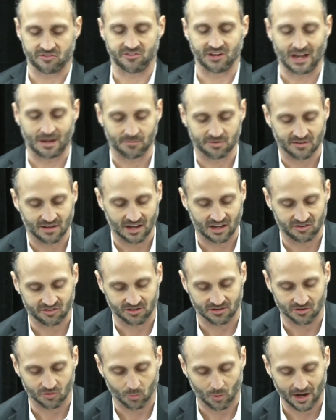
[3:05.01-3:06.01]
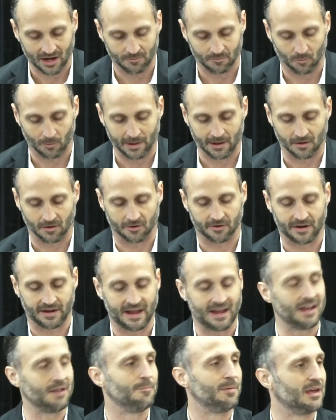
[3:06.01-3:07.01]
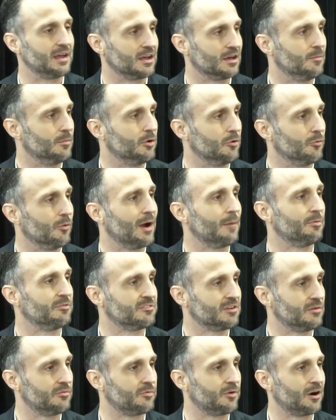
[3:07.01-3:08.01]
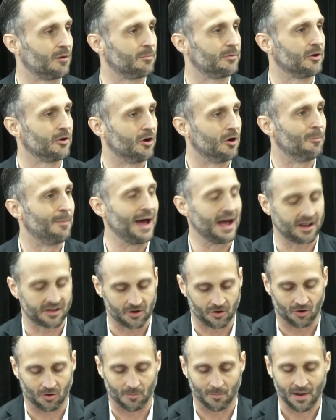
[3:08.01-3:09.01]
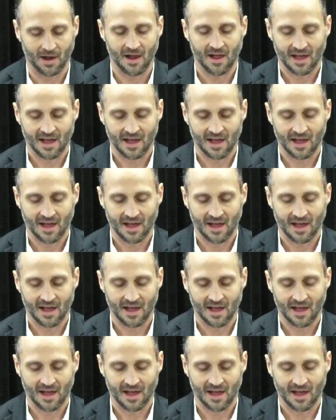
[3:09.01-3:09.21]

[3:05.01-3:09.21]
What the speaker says: James Nations, Wayne Miller, and Eddie Bingham, who represent Farm Bureau back home.